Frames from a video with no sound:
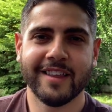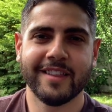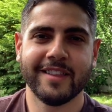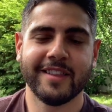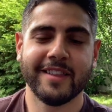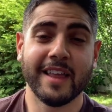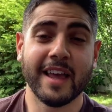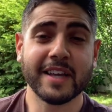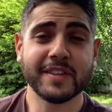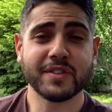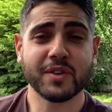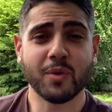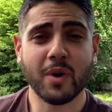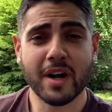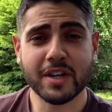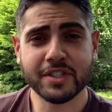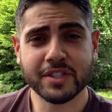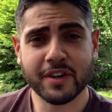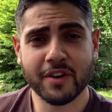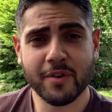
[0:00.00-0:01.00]
Thanks for
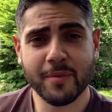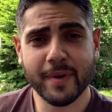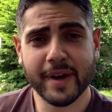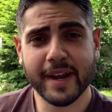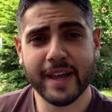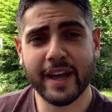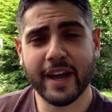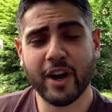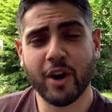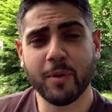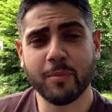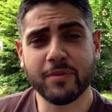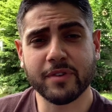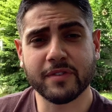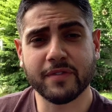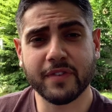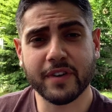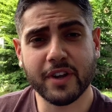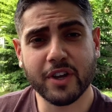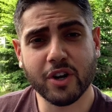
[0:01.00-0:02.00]
watching, everybody. I hope this
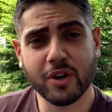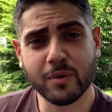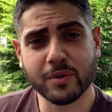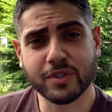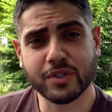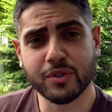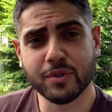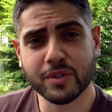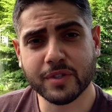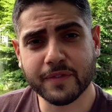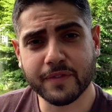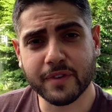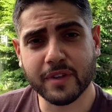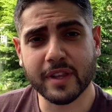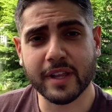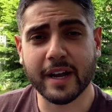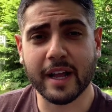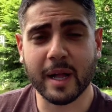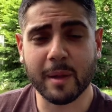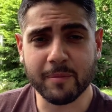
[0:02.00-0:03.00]
video was useful
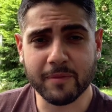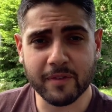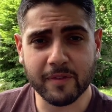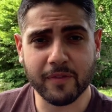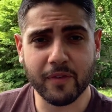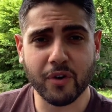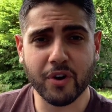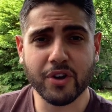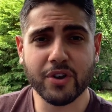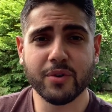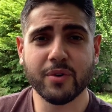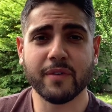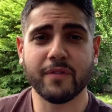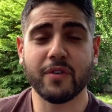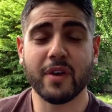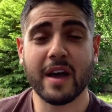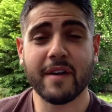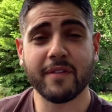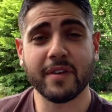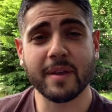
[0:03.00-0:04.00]
and helpful for you. If you
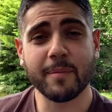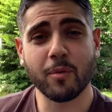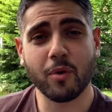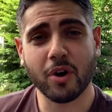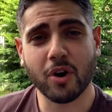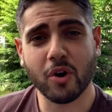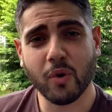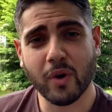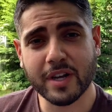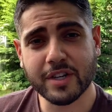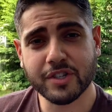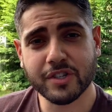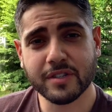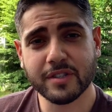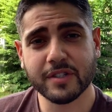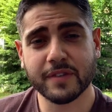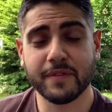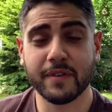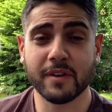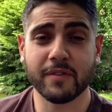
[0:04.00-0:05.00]
have any more
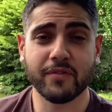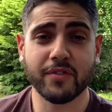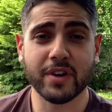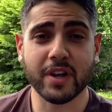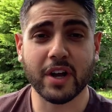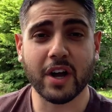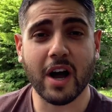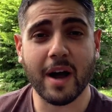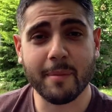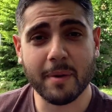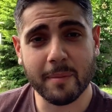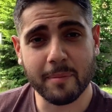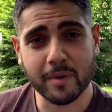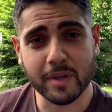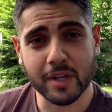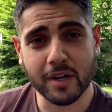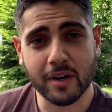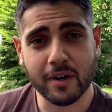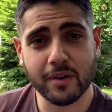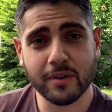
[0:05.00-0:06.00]
questions, feel free to comment
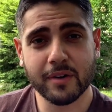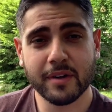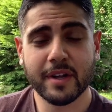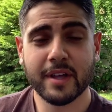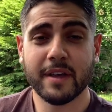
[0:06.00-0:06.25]
below.